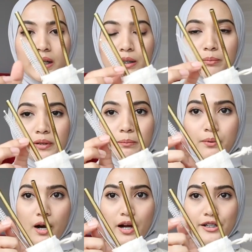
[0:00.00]
dia punya
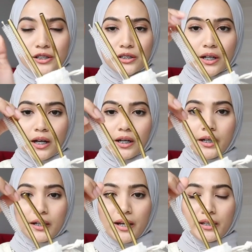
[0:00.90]
brush
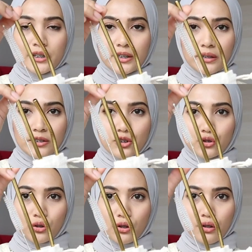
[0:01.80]
and then
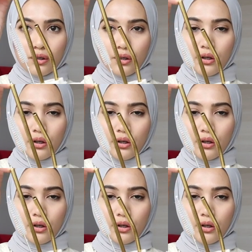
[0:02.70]
straw.